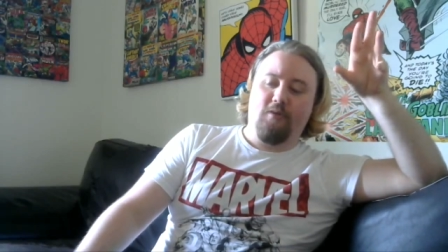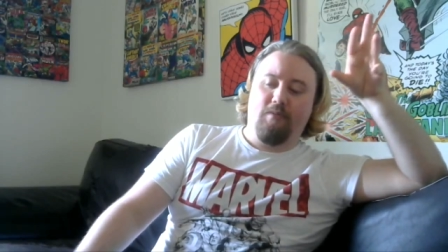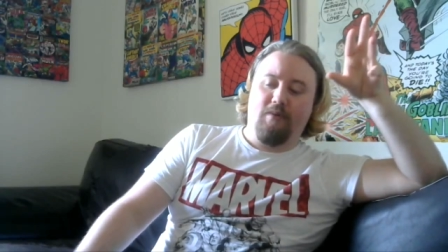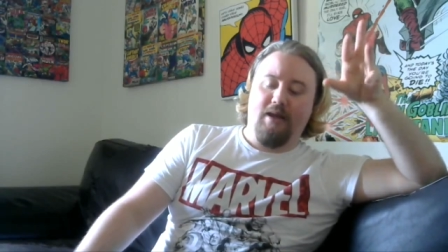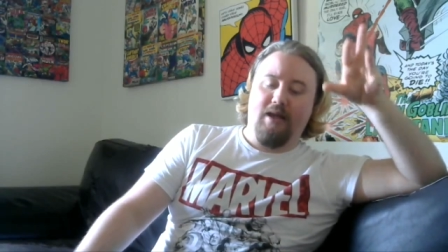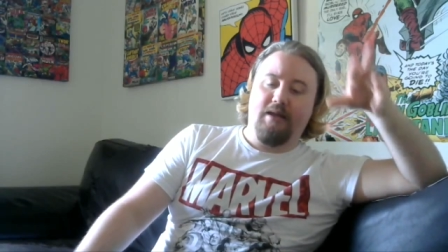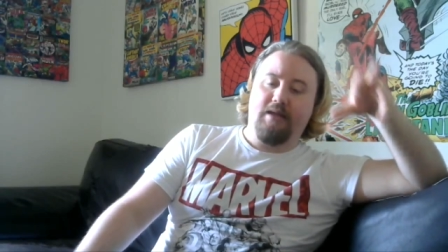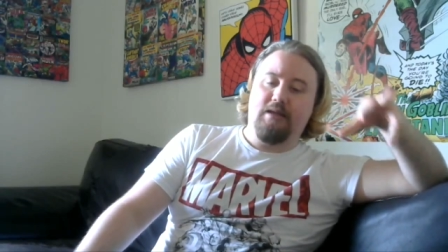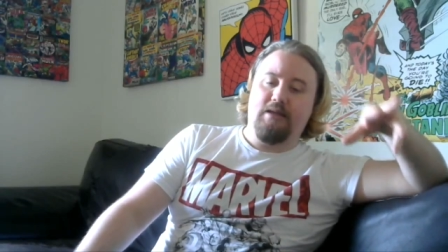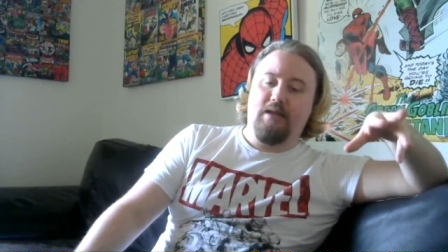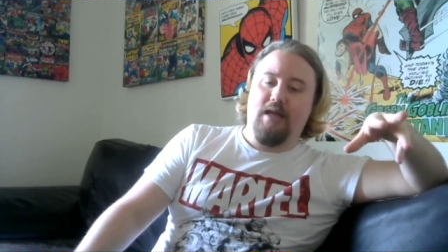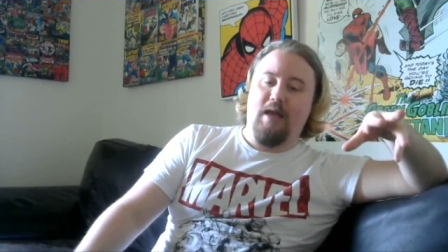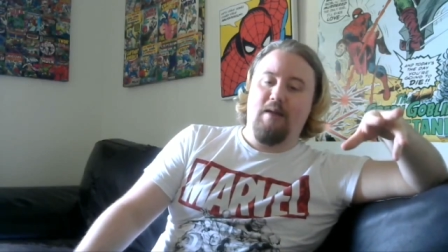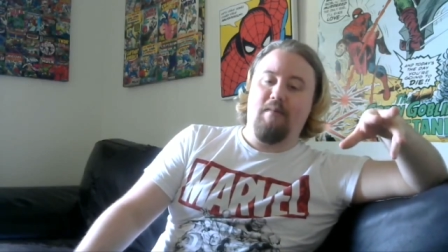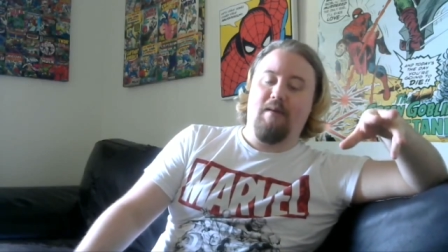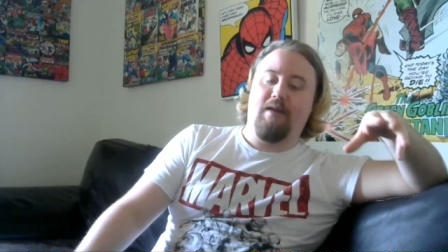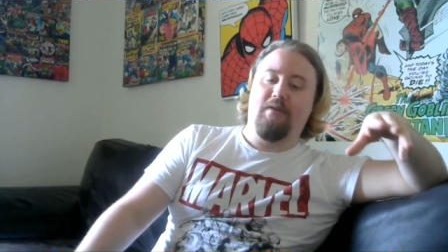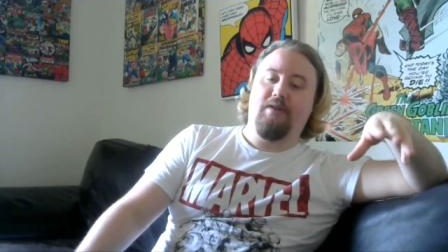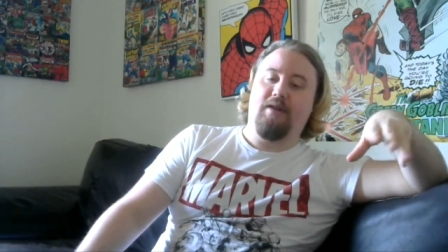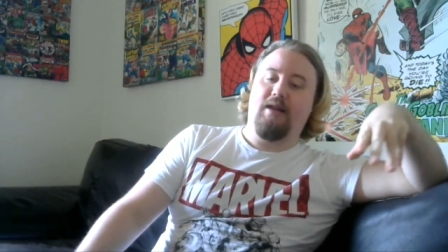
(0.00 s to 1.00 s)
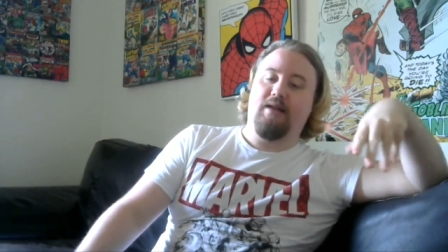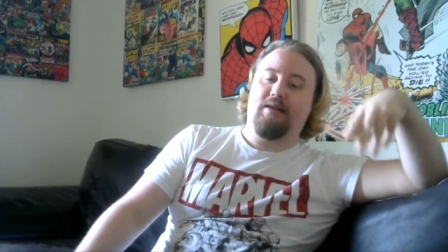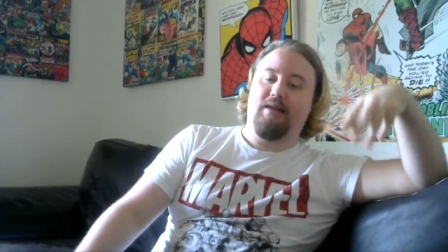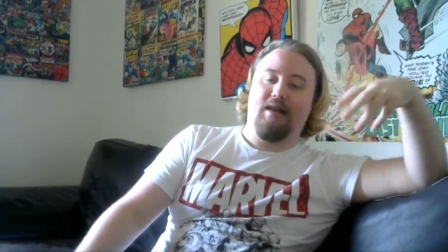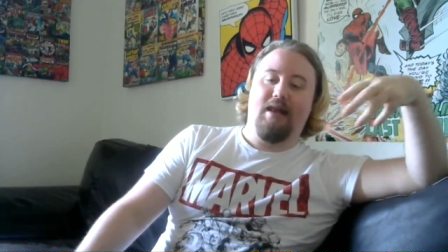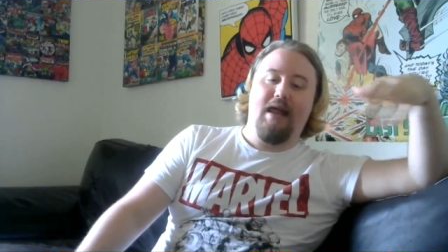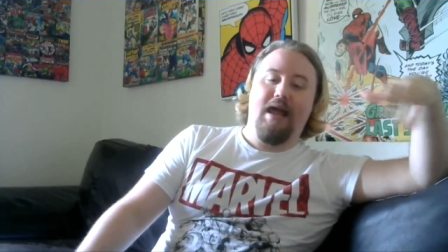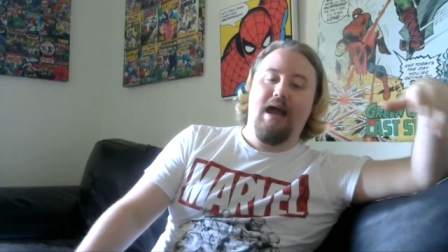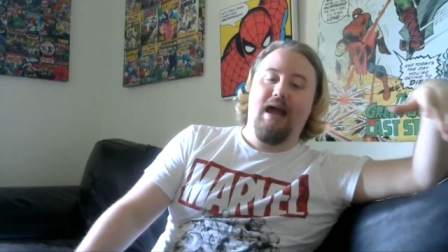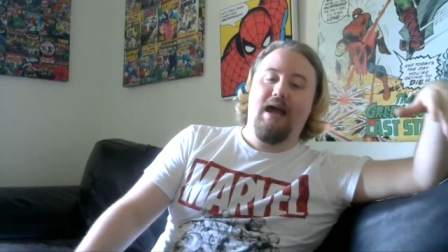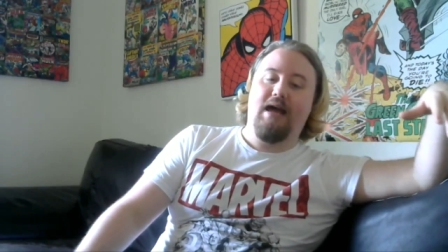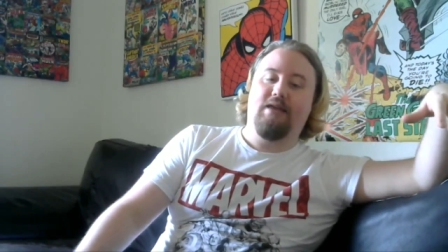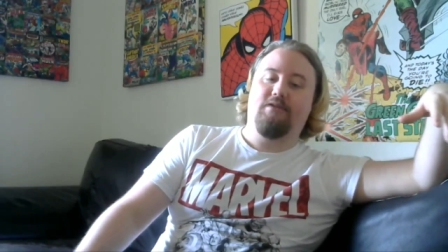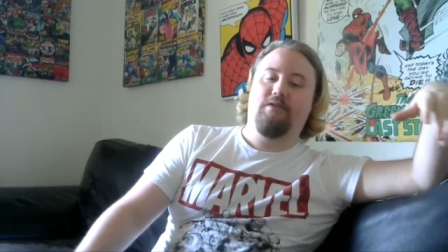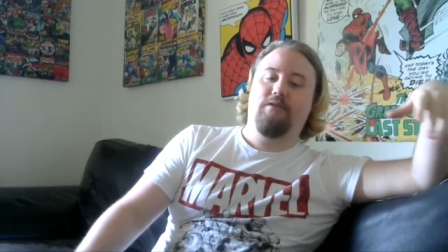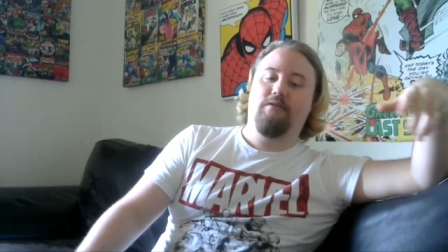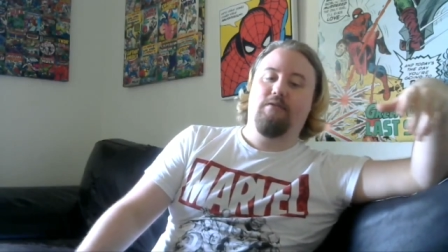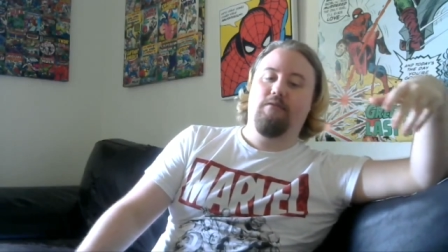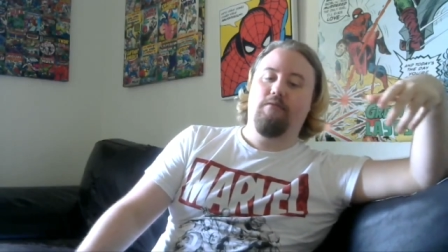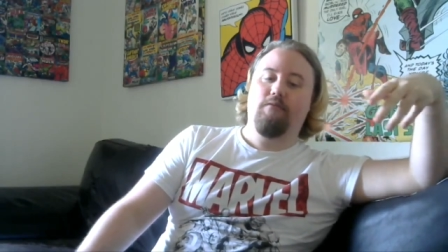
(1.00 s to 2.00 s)
playing the game until like the last
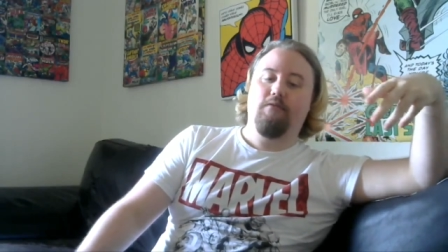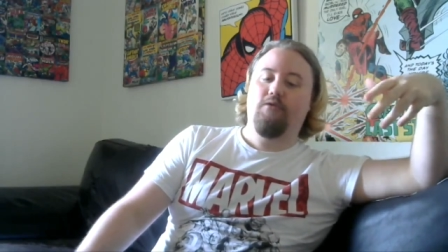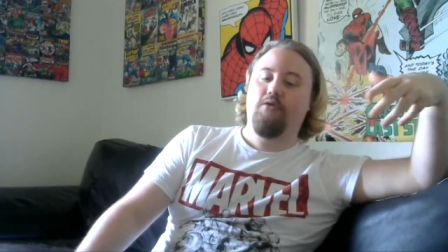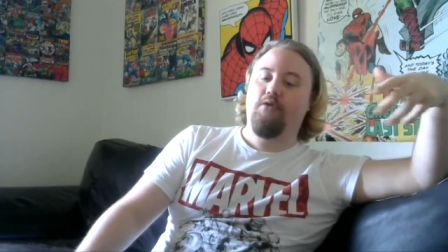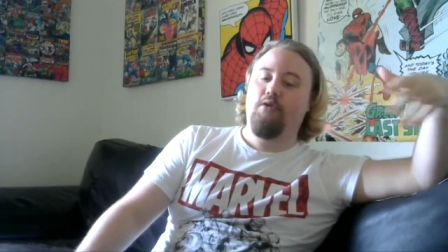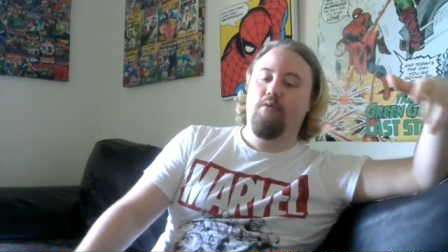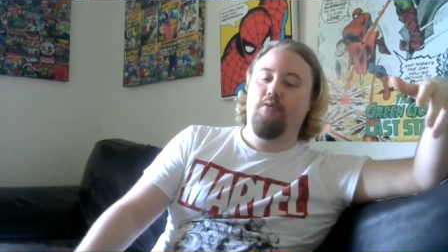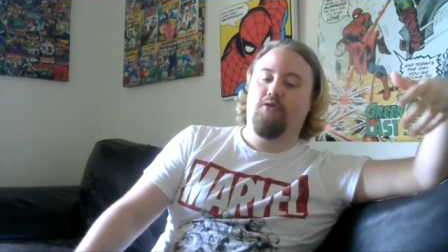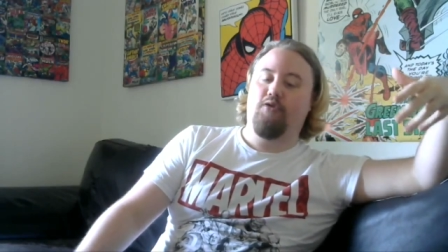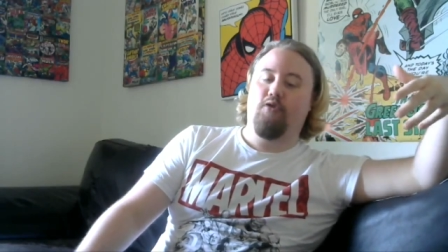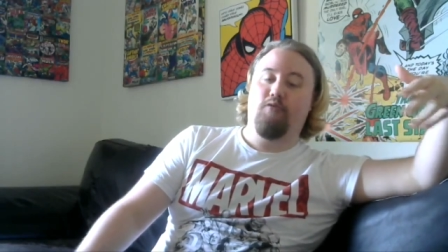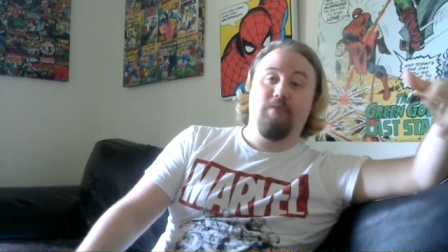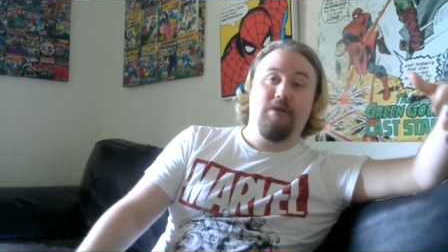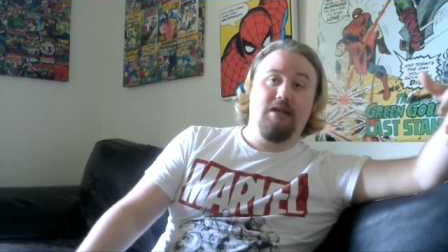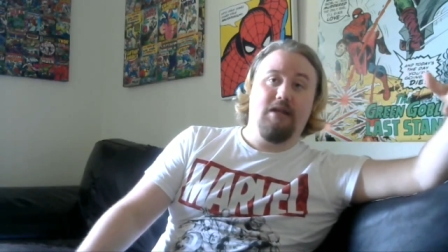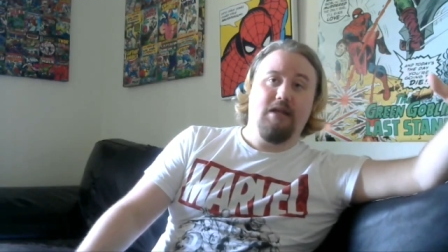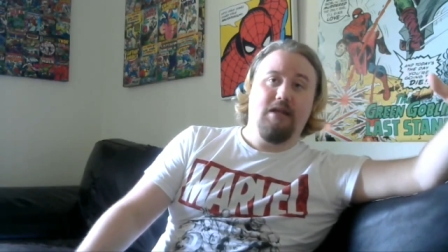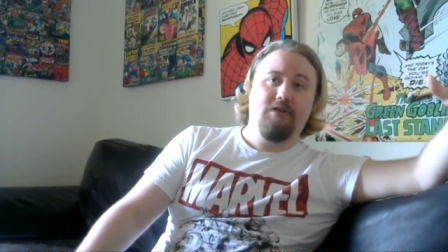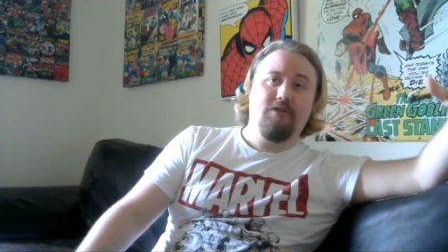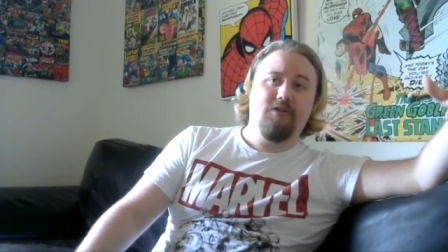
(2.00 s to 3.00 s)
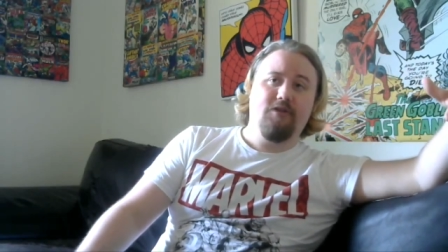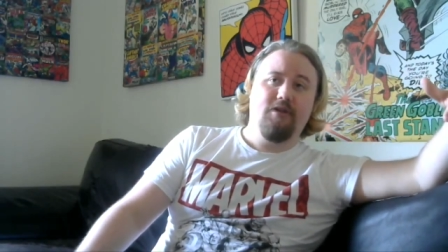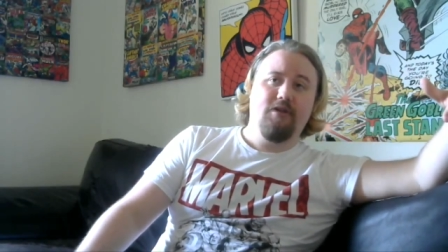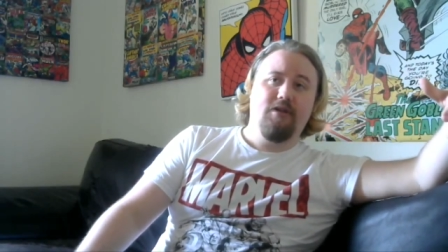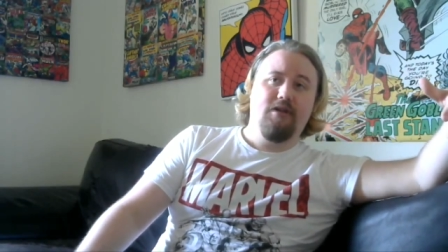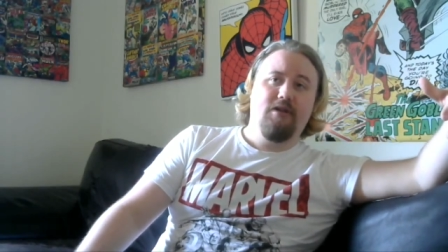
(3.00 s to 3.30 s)
2 or so minutes.